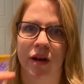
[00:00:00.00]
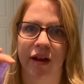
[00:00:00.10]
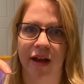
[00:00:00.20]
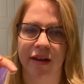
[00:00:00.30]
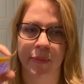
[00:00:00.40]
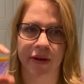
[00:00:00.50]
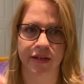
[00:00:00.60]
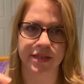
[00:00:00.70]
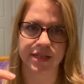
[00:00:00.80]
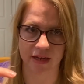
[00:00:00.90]
where God
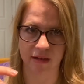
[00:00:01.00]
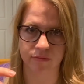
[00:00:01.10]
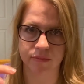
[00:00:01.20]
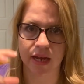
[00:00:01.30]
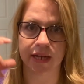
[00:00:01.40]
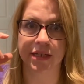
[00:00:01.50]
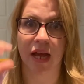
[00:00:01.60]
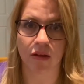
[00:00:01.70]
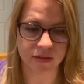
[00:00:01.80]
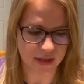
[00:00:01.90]
appears to him
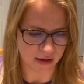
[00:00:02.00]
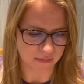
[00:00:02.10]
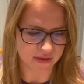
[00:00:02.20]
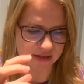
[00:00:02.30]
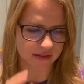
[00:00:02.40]
and tells him,